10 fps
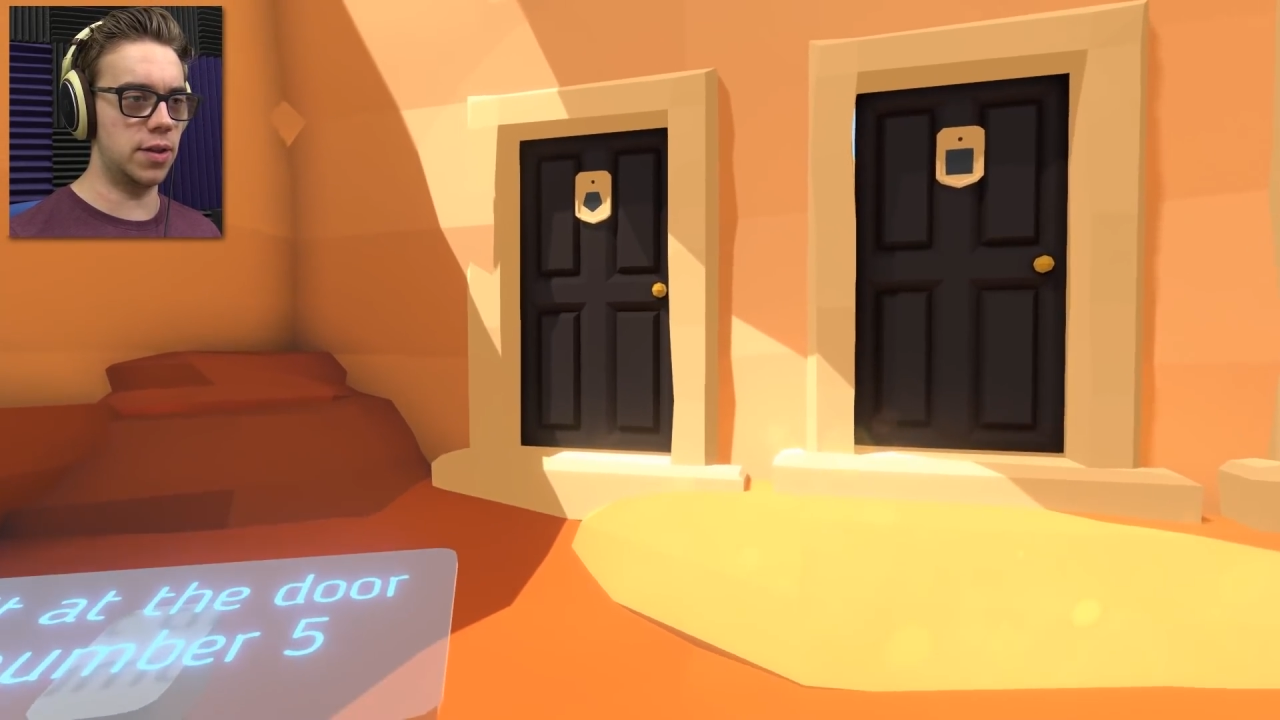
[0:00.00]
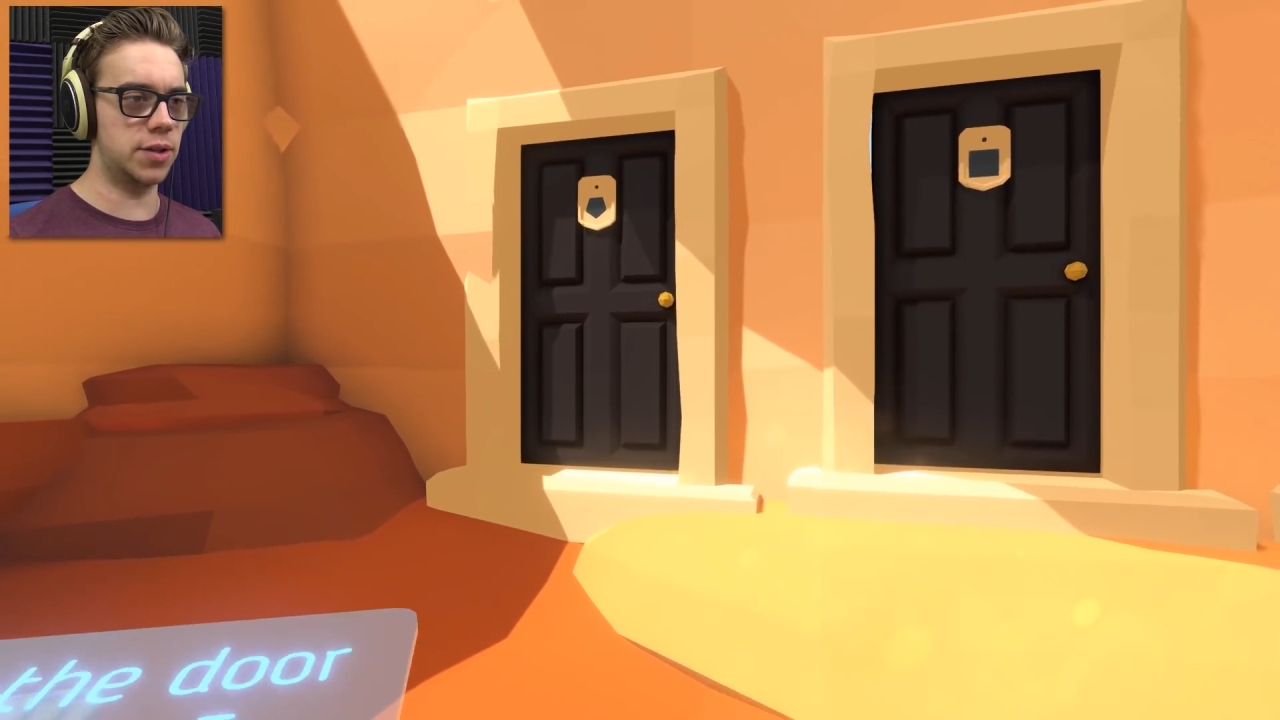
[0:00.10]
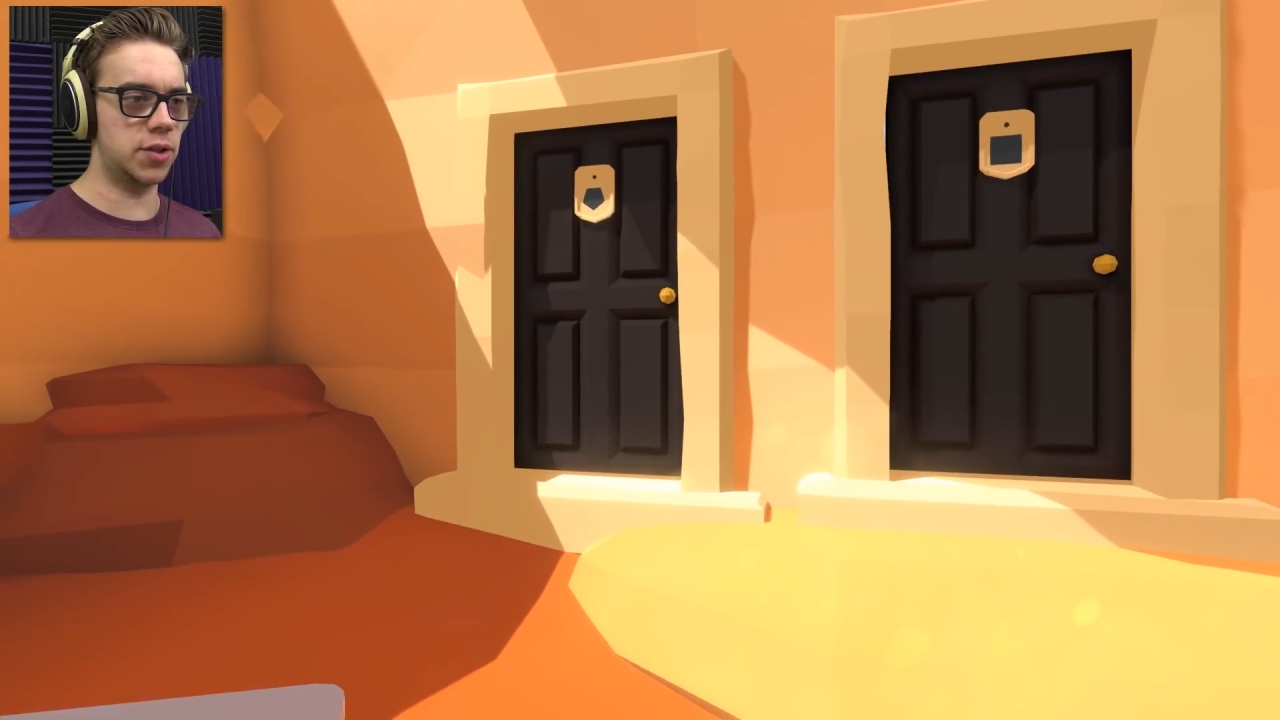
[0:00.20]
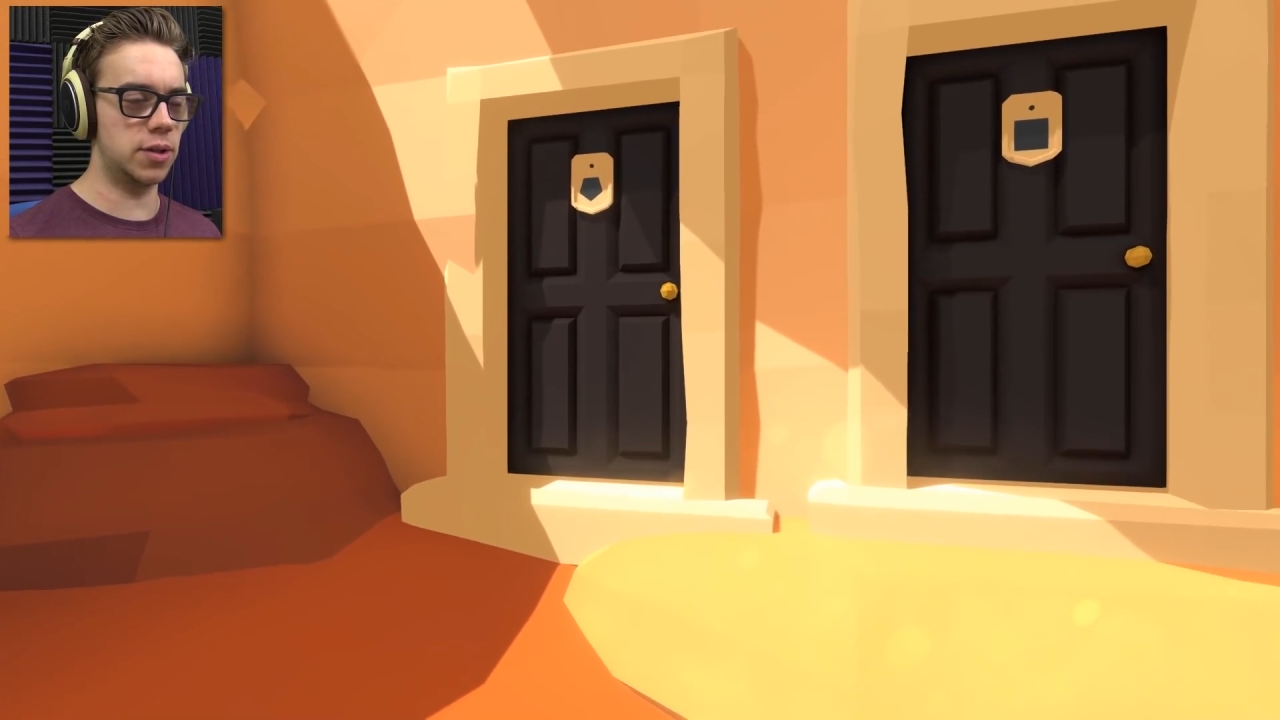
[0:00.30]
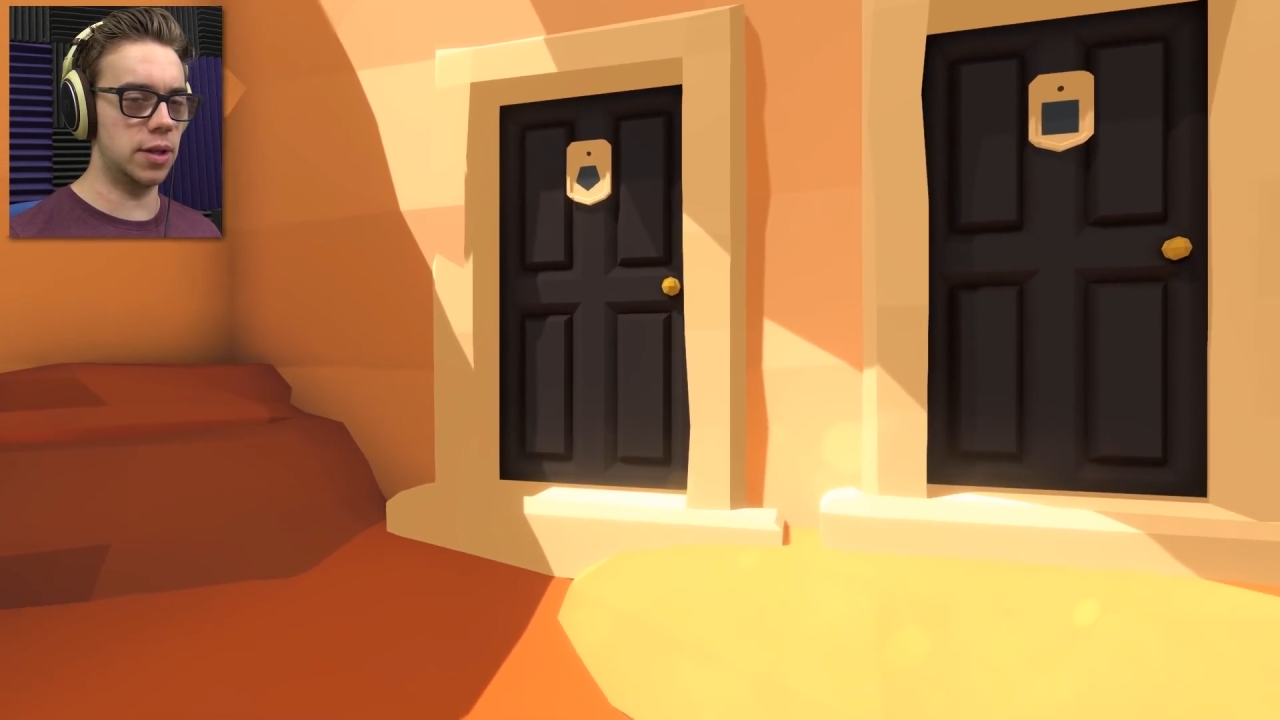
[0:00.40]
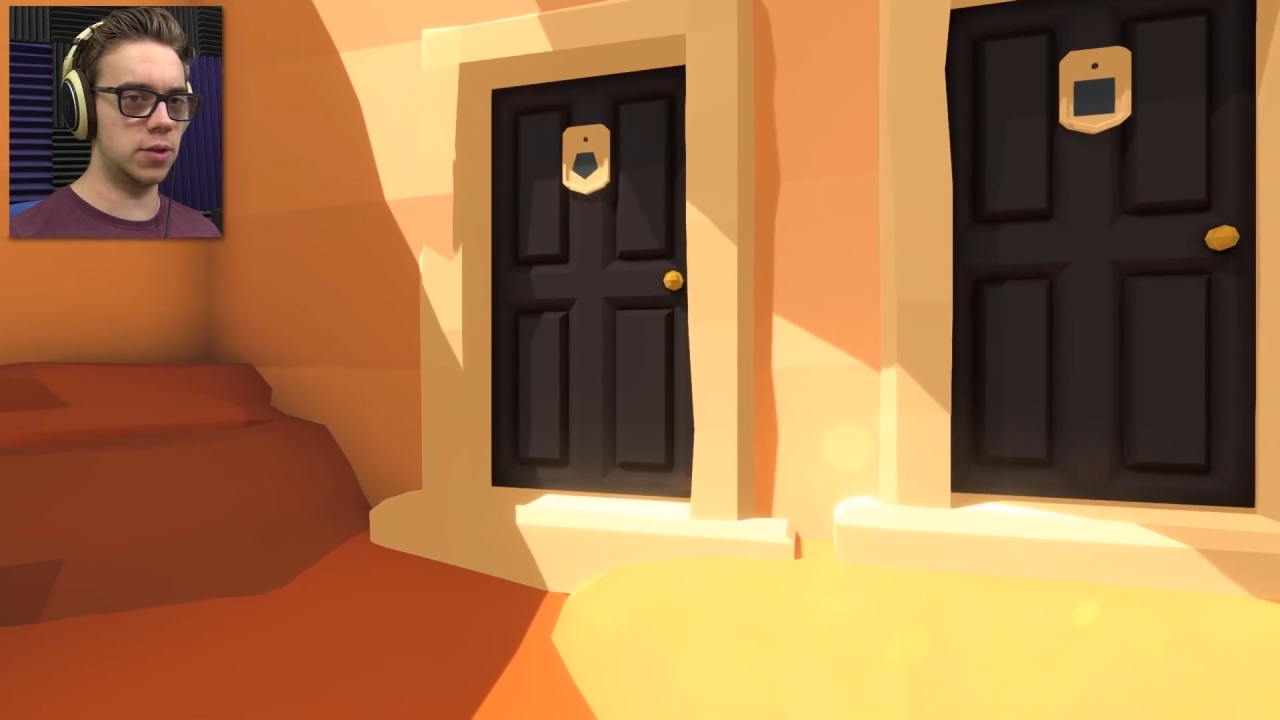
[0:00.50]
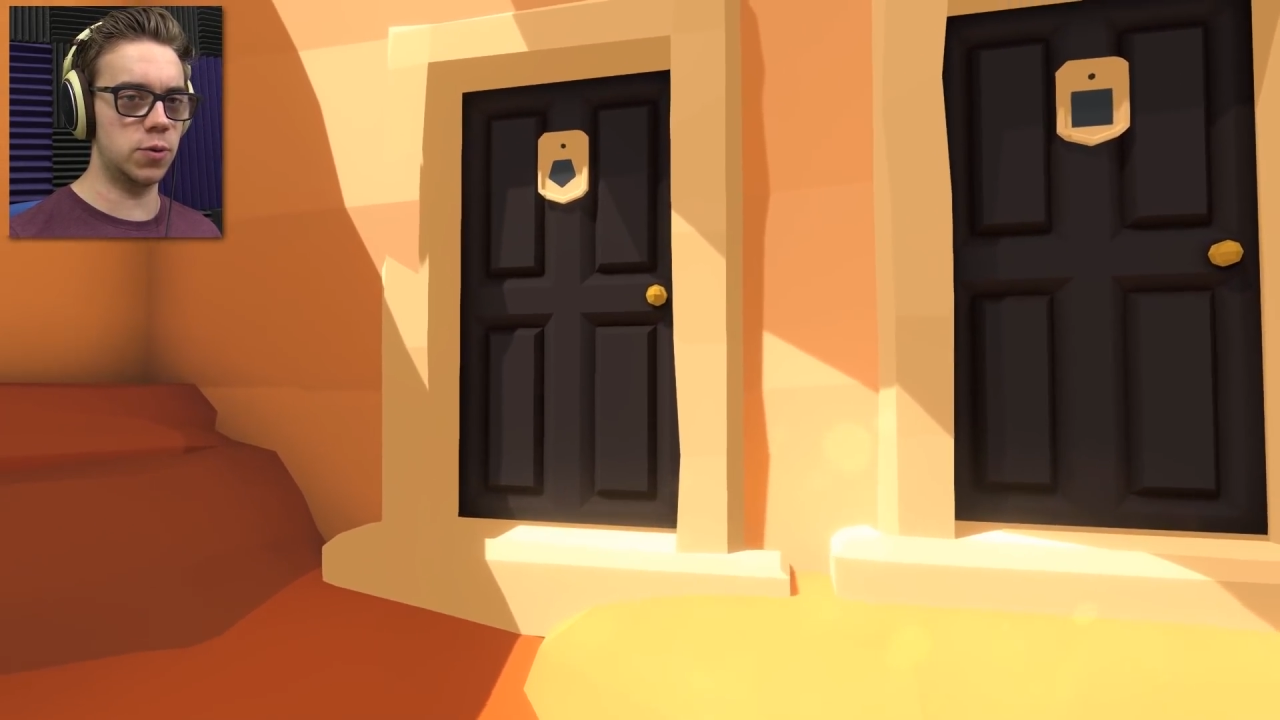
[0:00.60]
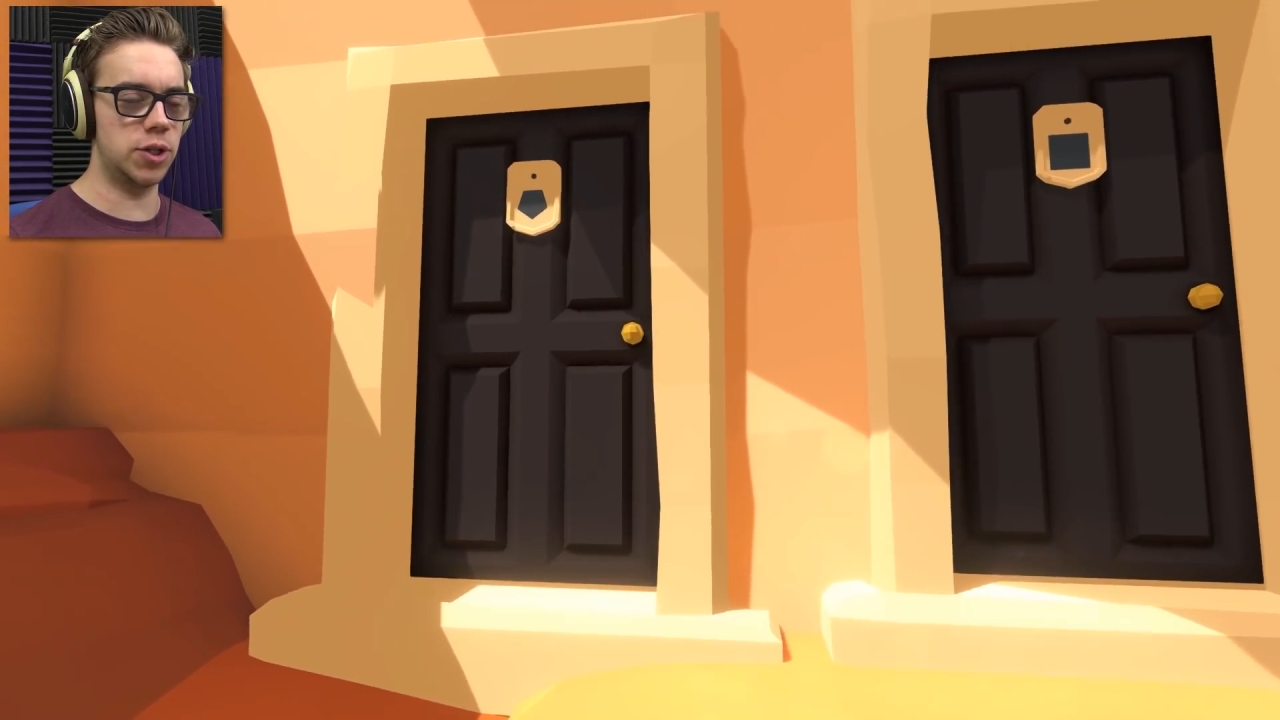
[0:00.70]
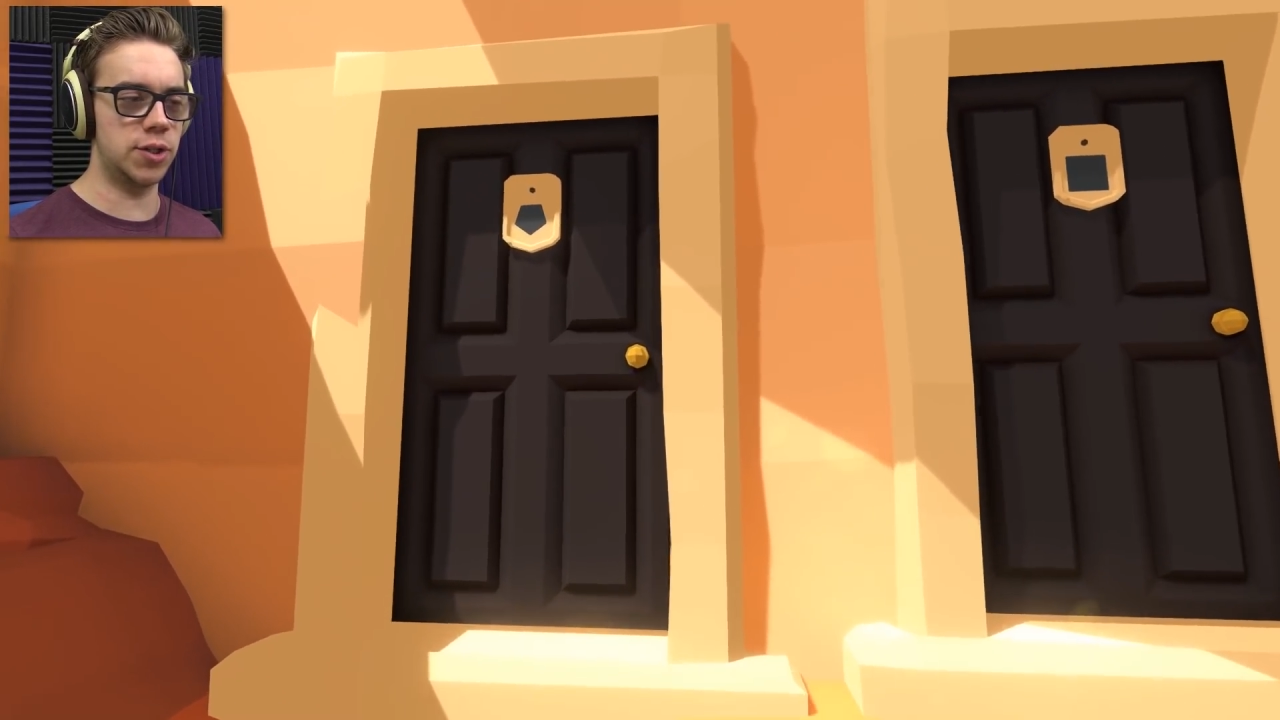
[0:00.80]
this one